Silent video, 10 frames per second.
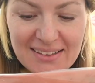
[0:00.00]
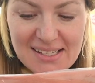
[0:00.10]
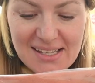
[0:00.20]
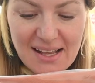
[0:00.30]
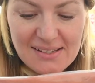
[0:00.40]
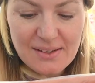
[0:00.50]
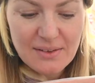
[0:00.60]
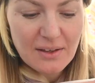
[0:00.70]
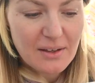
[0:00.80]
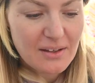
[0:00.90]
the size of
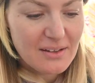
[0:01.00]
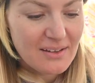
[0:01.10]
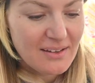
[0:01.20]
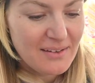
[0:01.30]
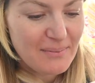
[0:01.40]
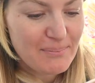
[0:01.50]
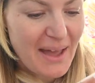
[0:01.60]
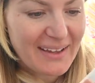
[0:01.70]
the bag